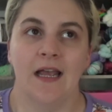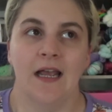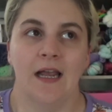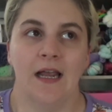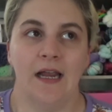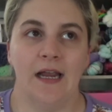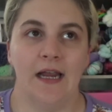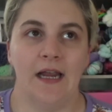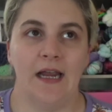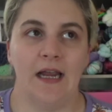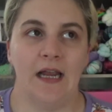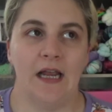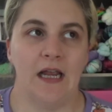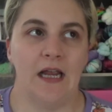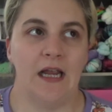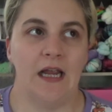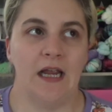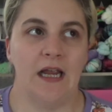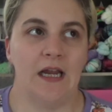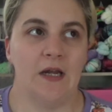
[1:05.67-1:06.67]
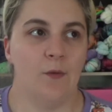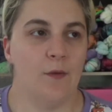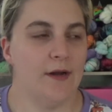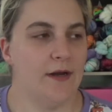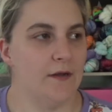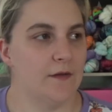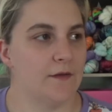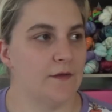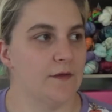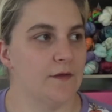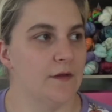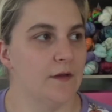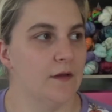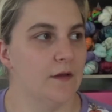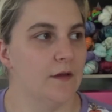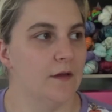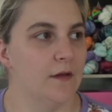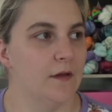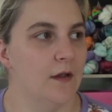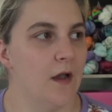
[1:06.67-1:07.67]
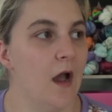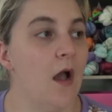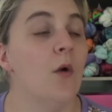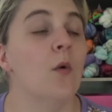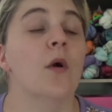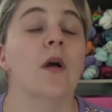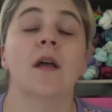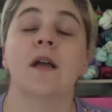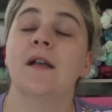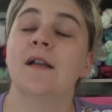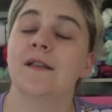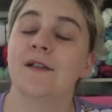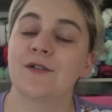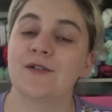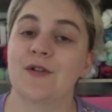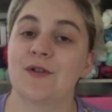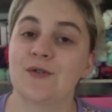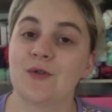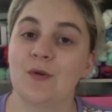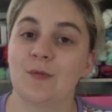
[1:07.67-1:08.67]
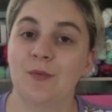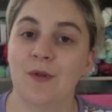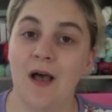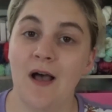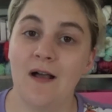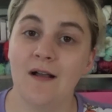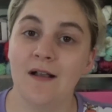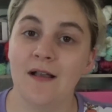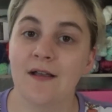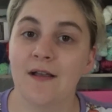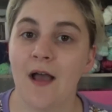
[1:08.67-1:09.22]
And what else? Oh, there's also a blog.